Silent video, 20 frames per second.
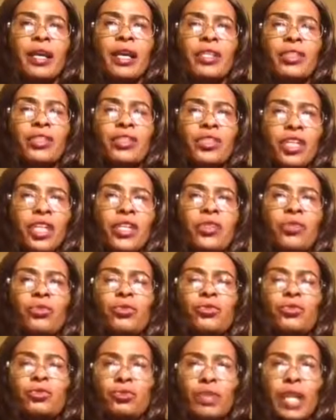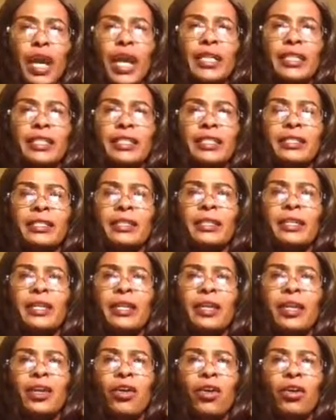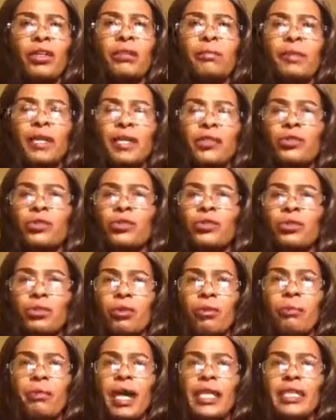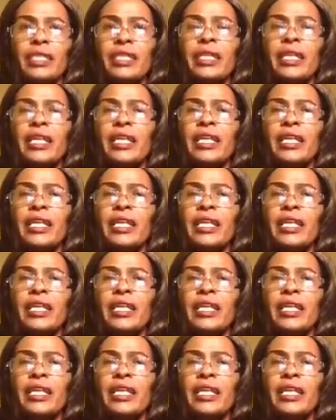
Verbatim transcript: See you tonight. God bless you so much.